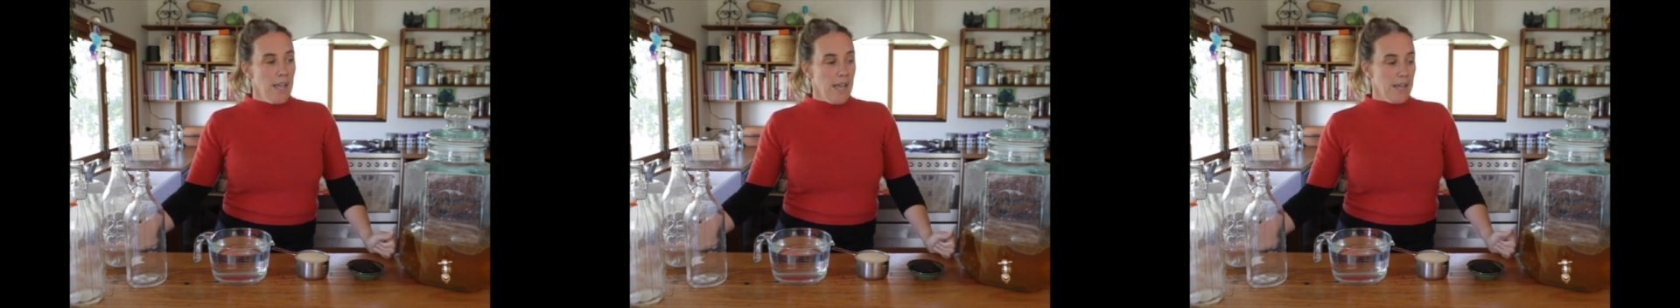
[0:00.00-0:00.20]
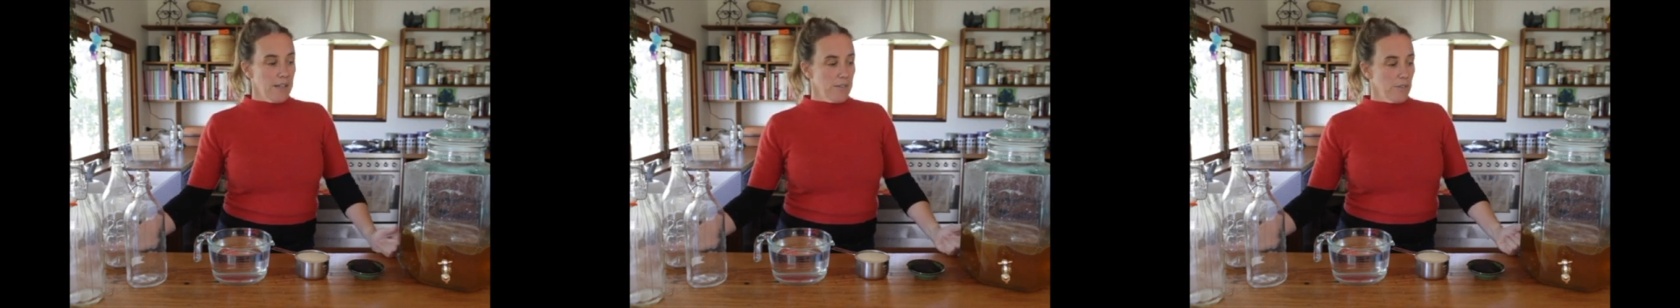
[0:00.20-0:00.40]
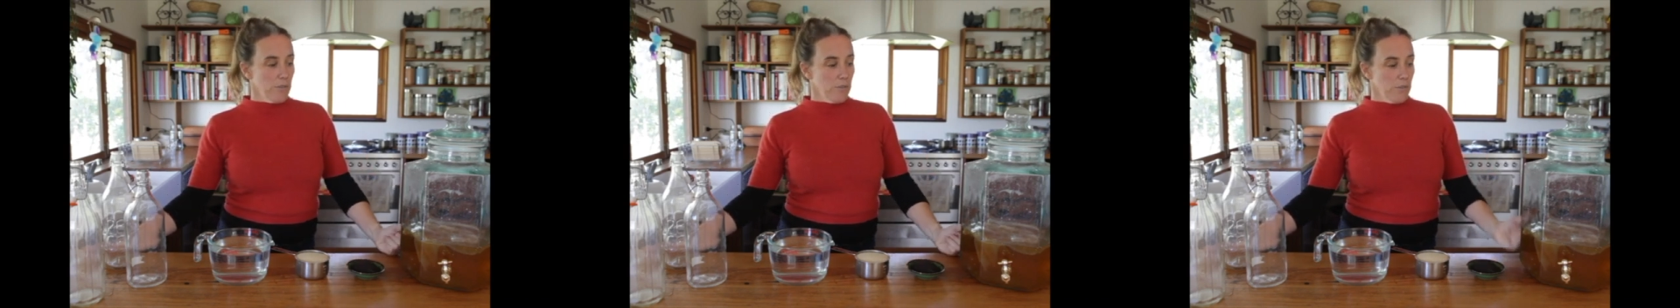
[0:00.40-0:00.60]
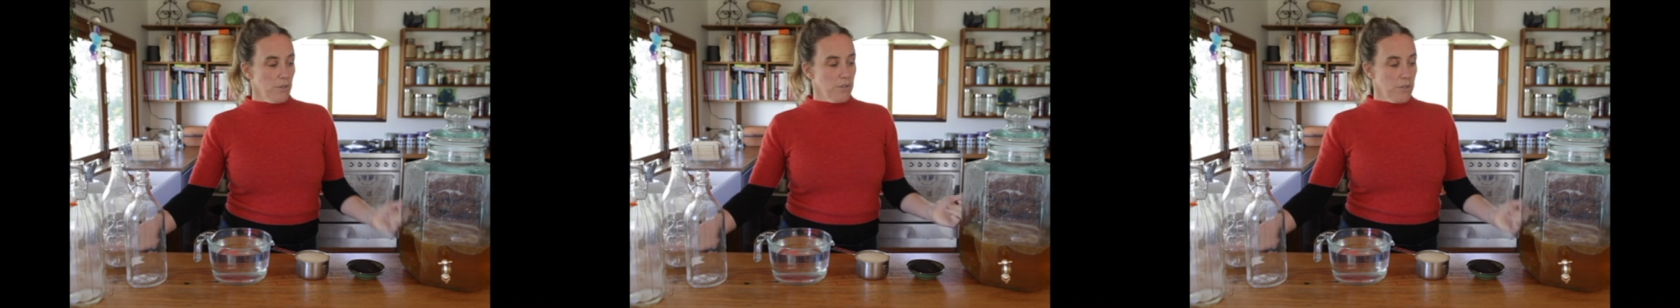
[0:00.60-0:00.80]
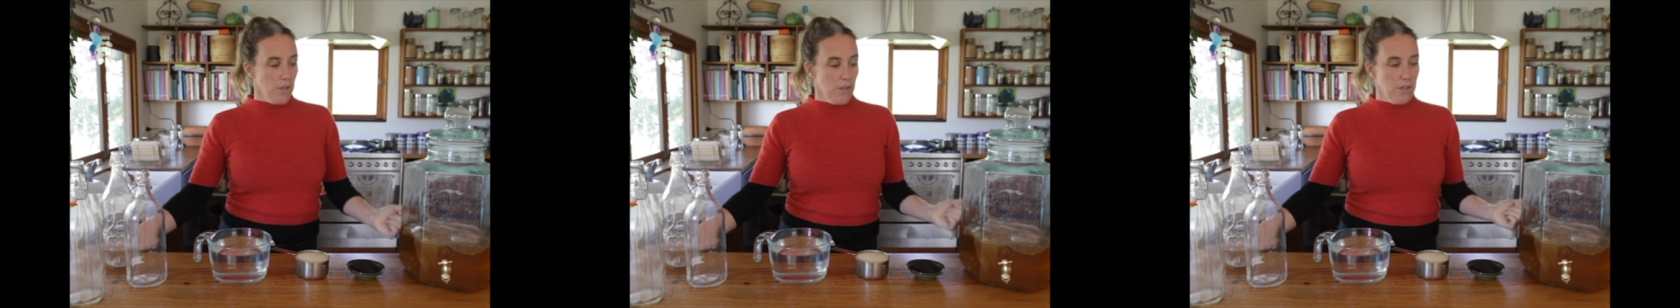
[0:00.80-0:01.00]
and it's a good
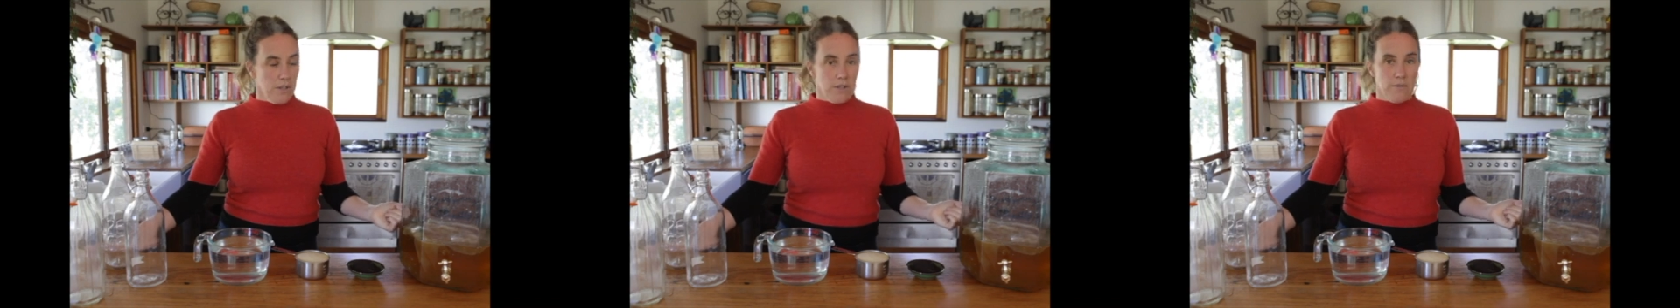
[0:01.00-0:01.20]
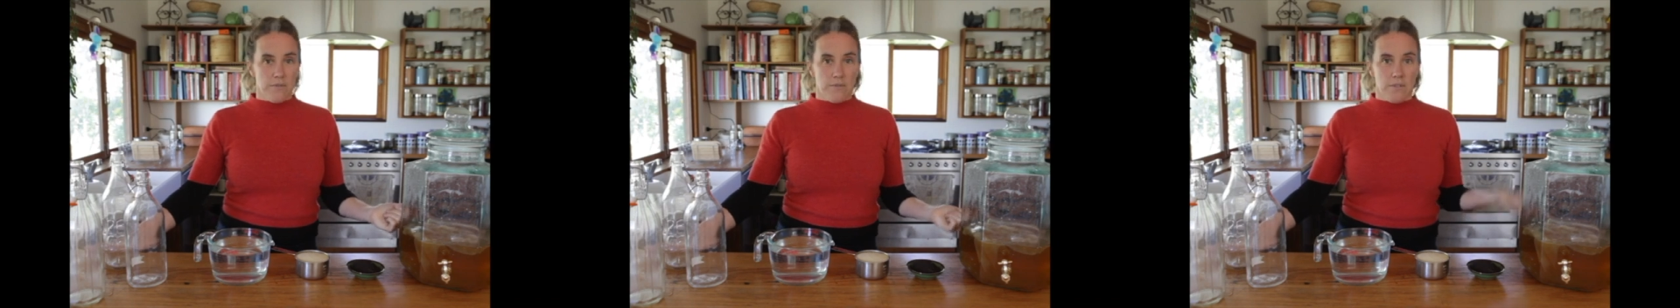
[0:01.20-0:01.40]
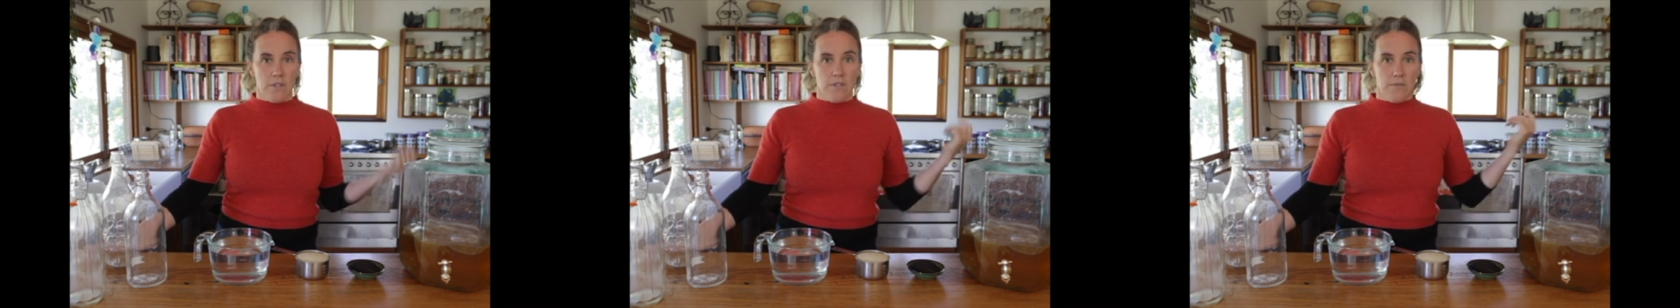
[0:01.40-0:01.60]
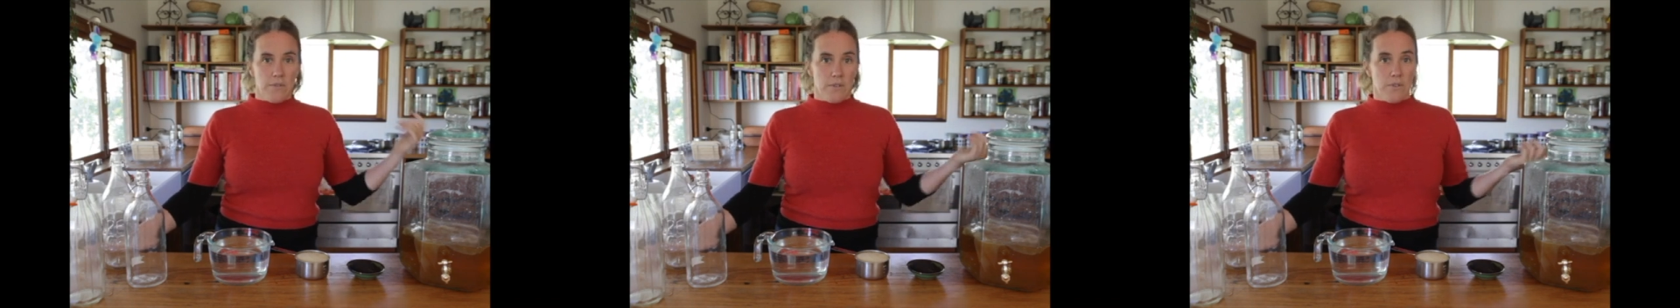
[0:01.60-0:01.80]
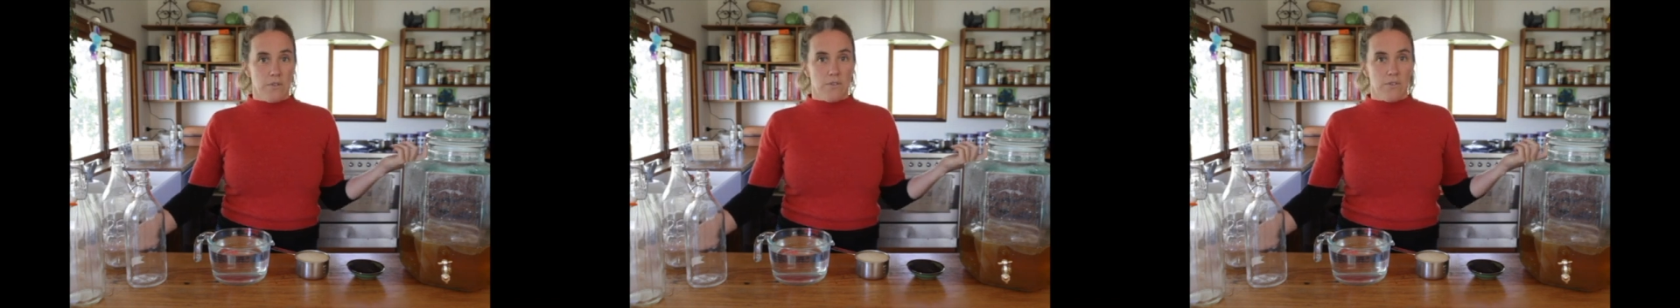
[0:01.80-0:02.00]
alternative to if
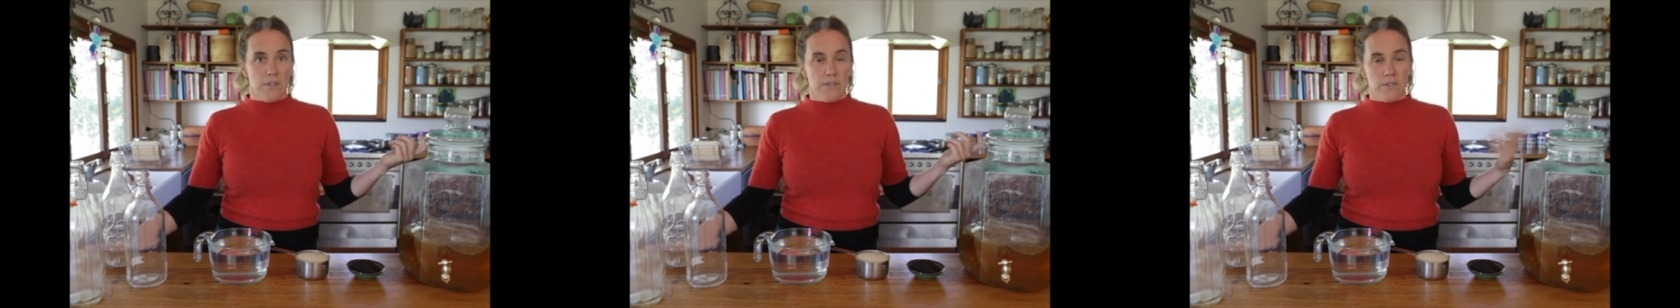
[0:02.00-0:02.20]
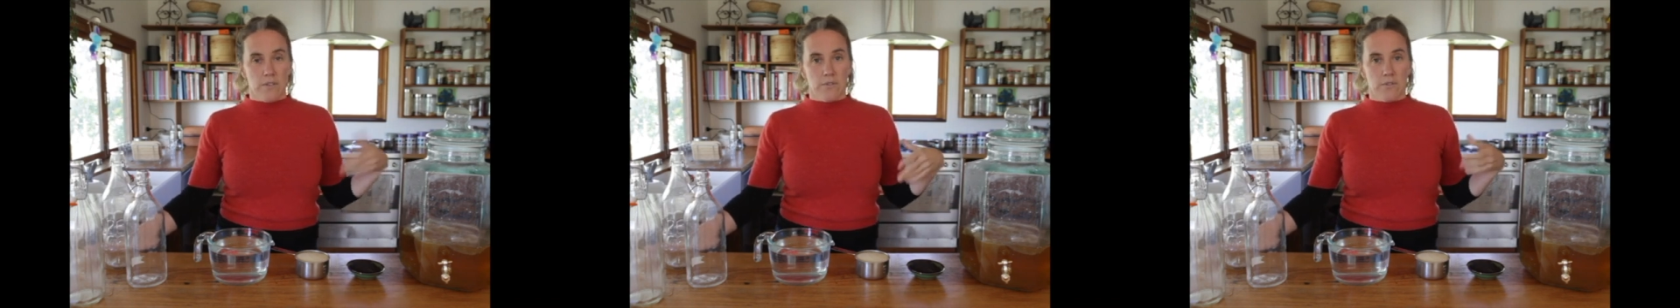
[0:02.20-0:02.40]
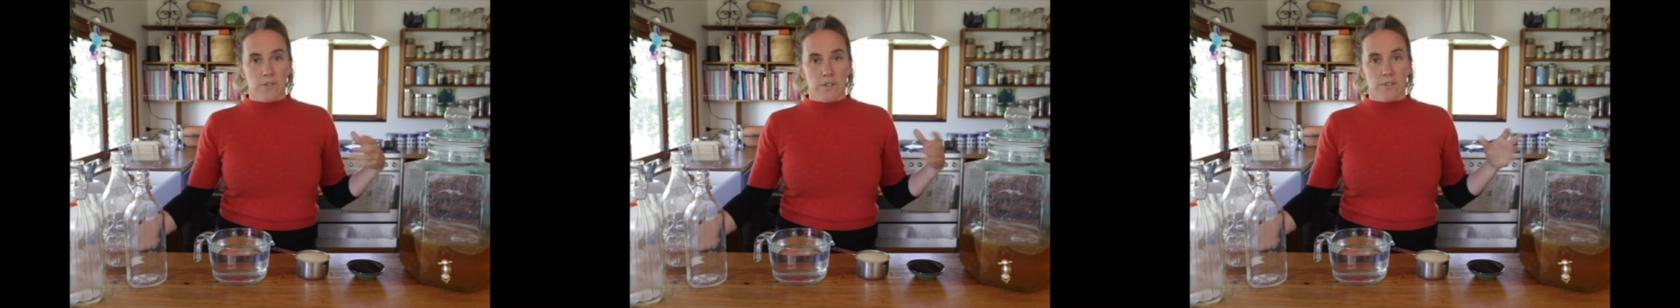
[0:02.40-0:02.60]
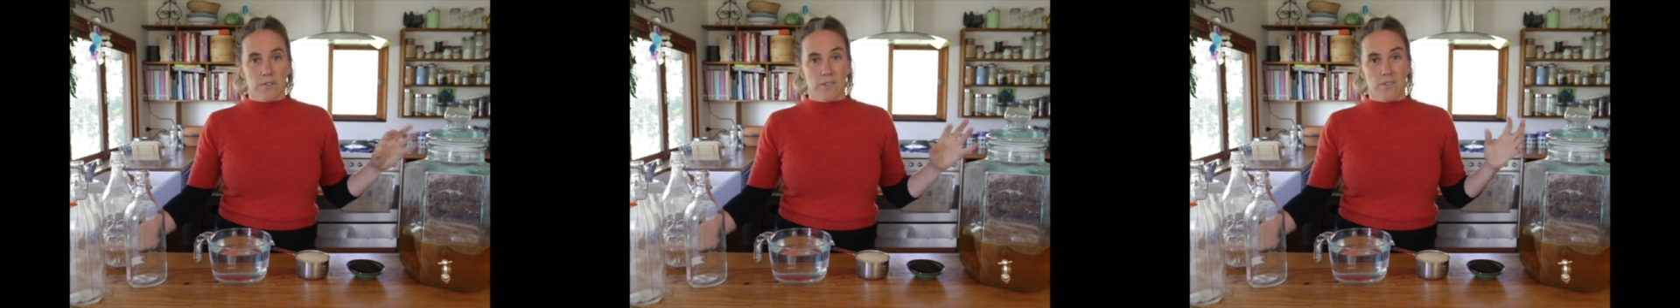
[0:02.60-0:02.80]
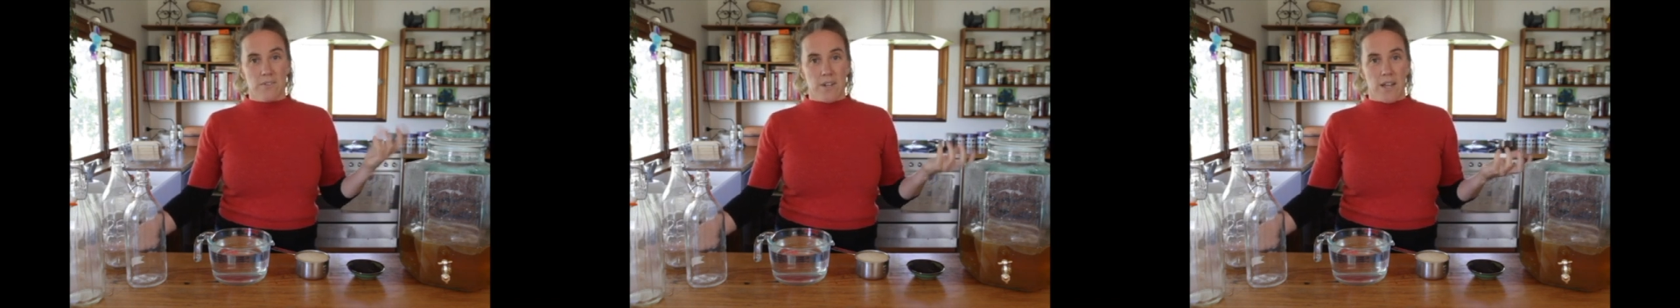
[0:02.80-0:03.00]
you do drink soft drinks
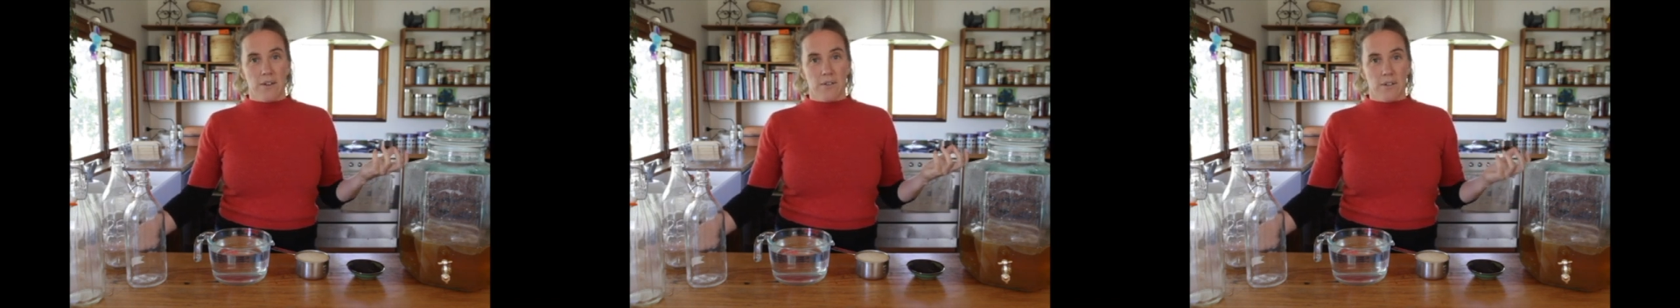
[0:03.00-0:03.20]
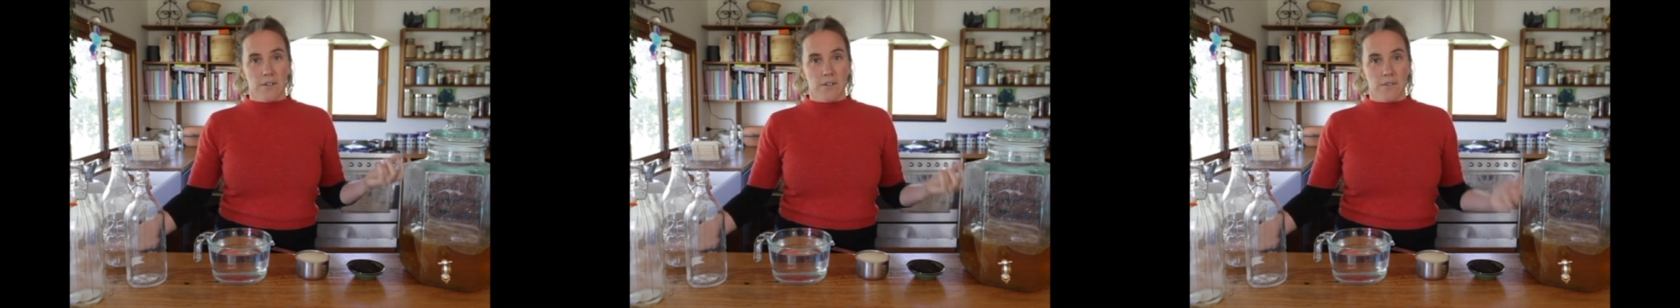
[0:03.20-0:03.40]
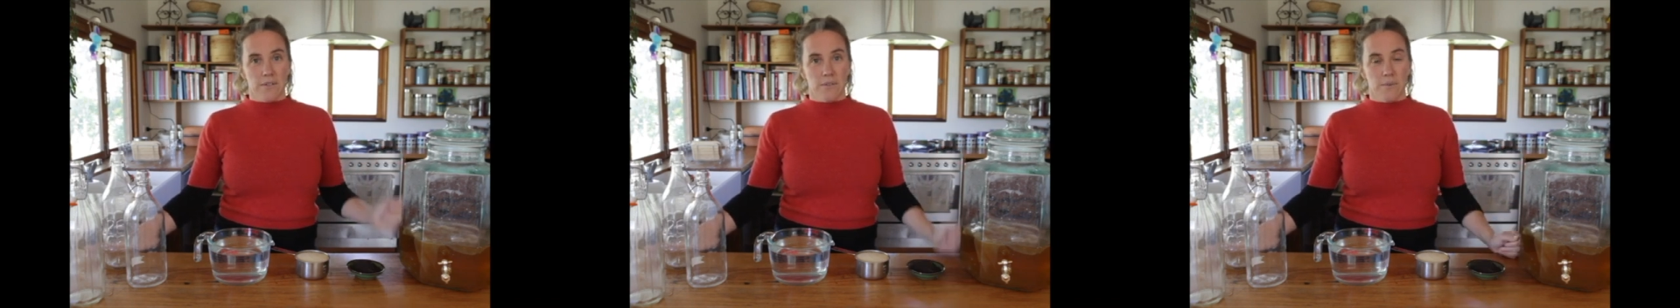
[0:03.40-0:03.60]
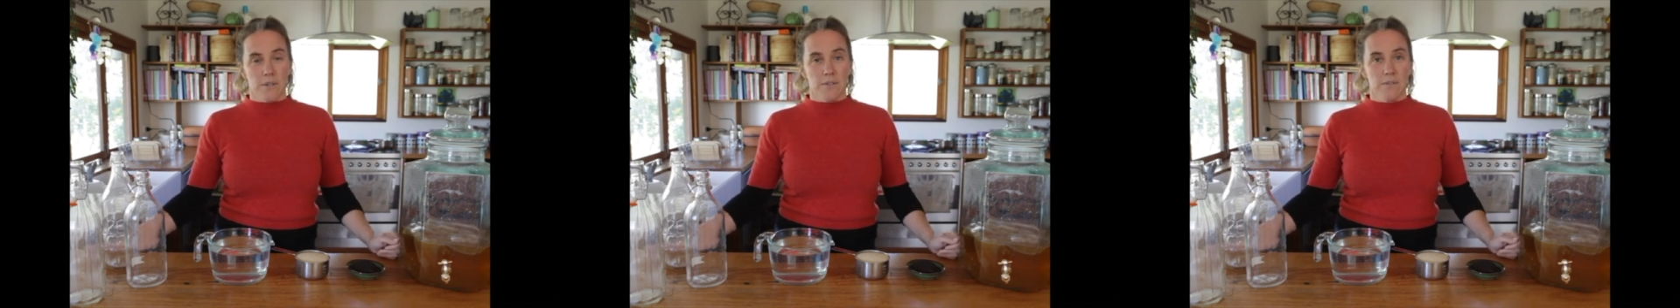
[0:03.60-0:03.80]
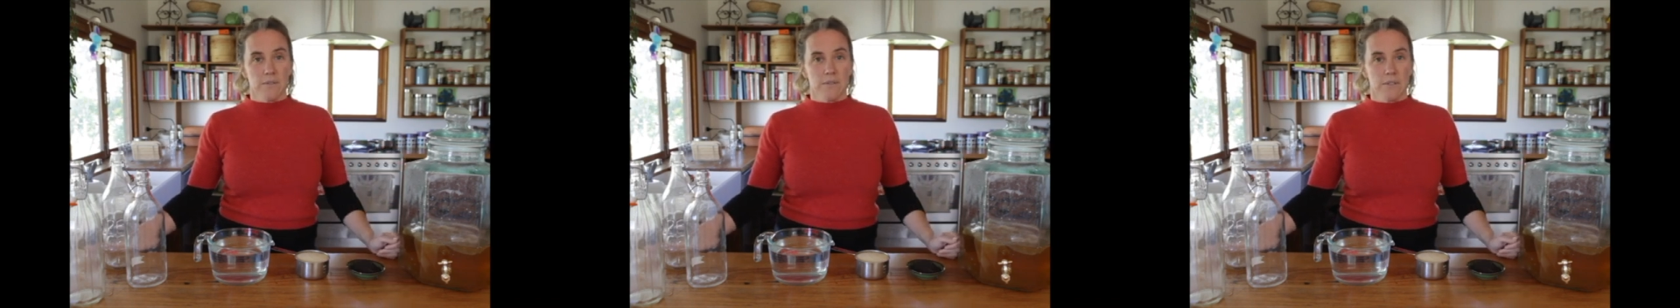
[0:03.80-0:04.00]
or even alcohol as
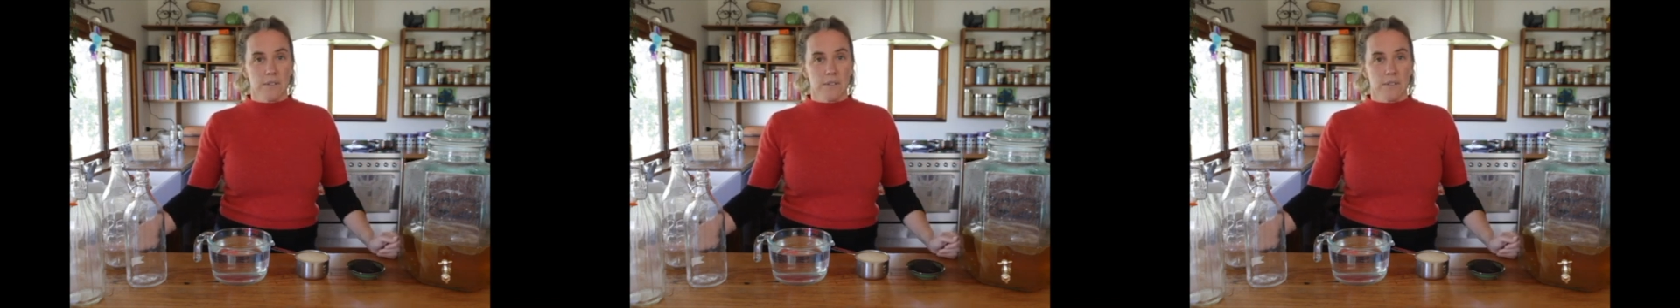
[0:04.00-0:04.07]
well.